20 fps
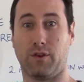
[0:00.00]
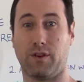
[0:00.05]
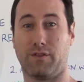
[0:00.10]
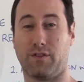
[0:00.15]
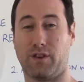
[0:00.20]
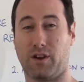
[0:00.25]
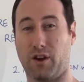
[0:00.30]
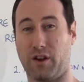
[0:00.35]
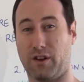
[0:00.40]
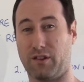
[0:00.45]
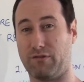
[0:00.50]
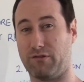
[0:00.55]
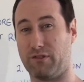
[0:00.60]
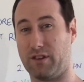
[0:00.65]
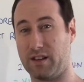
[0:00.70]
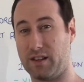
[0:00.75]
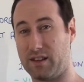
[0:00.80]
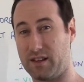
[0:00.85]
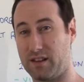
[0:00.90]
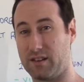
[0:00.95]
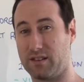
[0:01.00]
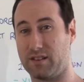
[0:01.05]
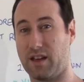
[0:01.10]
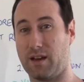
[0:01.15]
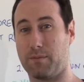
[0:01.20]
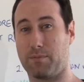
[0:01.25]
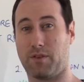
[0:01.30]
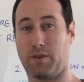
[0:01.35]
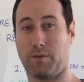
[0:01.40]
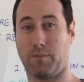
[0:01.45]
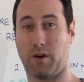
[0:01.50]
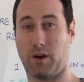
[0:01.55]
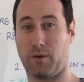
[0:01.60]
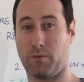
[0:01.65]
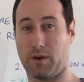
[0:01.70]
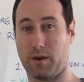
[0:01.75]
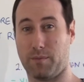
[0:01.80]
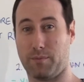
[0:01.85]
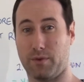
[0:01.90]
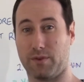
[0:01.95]
If you're going really in depth, you might
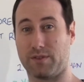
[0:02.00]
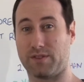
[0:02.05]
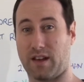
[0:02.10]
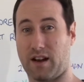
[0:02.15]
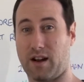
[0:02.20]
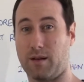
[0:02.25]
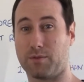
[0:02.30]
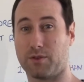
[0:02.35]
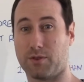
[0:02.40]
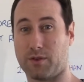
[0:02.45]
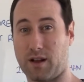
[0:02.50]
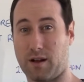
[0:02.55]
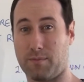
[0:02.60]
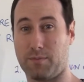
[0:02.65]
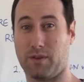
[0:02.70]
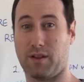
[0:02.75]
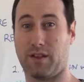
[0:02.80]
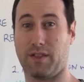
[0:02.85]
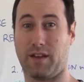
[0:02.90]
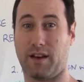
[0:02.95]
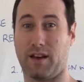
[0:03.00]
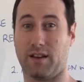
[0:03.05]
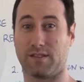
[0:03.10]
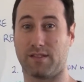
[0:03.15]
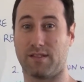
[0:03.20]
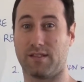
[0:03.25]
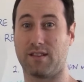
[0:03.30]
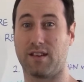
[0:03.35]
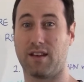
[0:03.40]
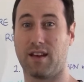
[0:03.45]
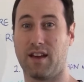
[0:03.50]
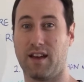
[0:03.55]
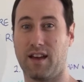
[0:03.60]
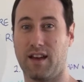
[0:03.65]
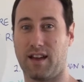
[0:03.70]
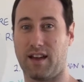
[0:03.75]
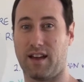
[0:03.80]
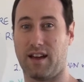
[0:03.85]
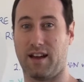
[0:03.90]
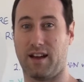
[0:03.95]
want to boost that up to a couple of thousand.
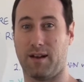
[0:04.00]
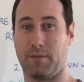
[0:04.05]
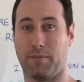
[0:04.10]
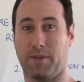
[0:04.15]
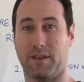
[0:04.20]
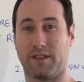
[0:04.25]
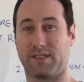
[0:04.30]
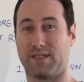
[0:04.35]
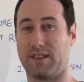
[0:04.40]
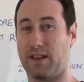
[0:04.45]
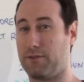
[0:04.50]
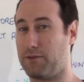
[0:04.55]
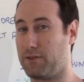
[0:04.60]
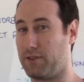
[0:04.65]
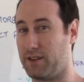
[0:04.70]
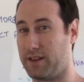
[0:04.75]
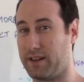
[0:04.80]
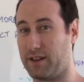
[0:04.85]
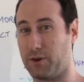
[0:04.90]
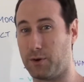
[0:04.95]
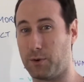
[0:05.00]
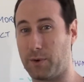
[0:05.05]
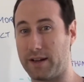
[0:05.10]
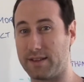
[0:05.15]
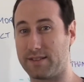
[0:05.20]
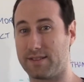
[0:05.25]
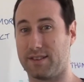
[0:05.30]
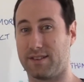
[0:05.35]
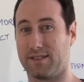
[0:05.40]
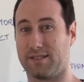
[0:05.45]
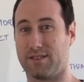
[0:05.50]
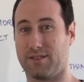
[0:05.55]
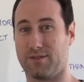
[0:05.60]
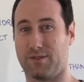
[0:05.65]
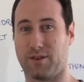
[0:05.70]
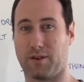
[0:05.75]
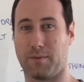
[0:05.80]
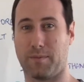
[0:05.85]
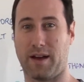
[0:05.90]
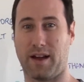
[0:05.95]
There's definitely always things to
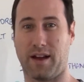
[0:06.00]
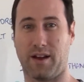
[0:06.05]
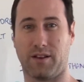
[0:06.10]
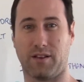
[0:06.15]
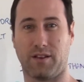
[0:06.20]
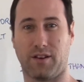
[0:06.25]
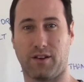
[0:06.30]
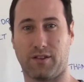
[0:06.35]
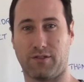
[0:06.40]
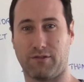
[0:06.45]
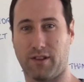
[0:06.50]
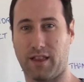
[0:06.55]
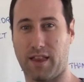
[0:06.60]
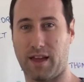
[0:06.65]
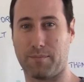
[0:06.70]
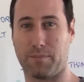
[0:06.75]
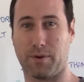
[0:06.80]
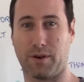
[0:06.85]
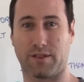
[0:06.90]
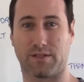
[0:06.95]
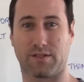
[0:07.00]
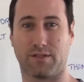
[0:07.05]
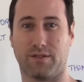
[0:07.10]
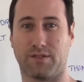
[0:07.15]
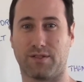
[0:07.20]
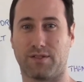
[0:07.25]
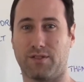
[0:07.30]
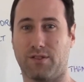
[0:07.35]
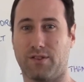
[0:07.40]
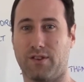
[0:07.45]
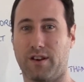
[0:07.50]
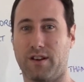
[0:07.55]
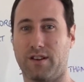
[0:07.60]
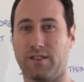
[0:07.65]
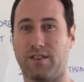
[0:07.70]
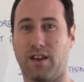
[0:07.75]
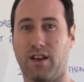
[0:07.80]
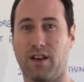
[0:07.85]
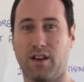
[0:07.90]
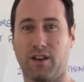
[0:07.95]
talk about. You can relate personal
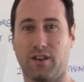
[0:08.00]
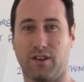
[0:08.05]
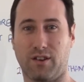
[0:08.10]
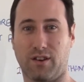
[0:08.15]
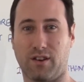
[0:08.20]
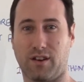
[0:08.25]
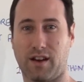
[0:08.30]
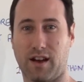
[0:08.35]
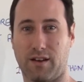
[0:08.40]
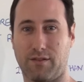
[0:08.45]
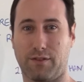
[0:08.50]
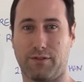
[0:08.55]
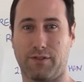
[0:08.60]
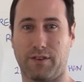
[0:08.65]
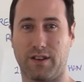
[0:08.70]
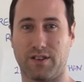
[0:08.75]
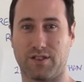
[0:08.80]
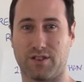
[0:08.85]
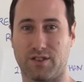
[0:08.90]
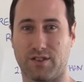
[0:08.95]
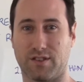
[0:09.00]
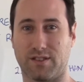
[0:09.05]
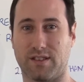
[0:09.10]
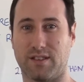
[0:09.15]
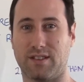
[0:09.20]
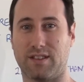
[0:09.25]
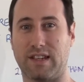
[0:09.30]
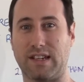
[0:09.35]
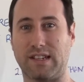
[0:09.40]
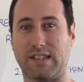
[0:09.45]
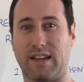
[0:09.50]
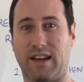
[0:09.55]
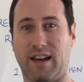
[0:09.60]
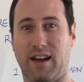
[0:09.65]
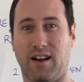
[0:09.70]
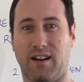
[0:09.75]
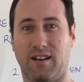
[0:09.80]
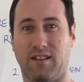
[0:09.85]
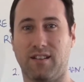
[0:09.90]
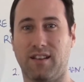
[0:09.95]
stories, you can cover features in
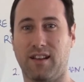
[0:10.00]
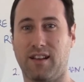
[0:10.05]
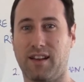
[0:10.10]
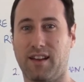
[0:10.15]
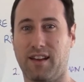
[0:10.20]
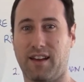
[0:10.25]
detail.